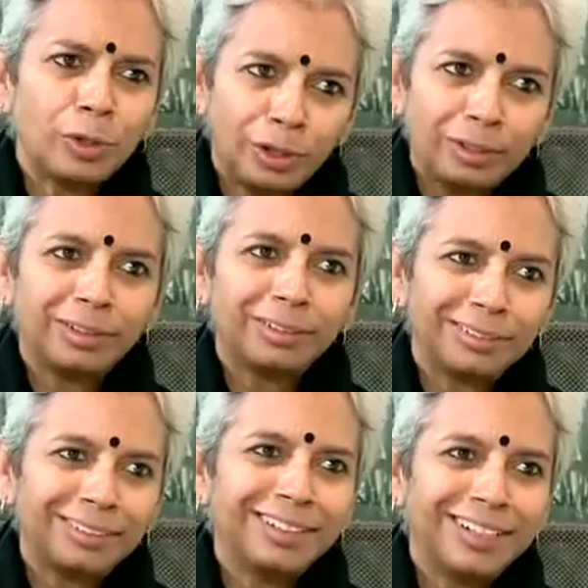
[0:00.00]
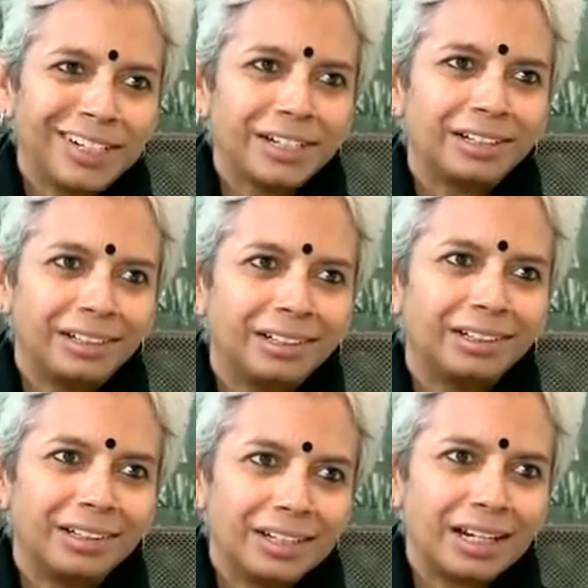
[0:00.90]
were all the
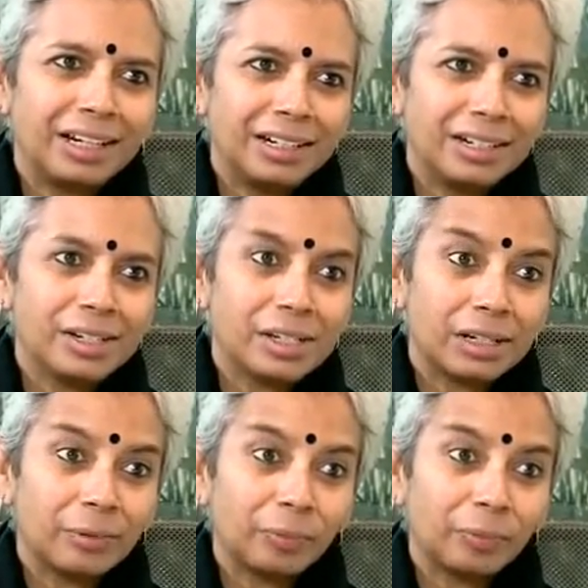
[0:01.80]
initial challenges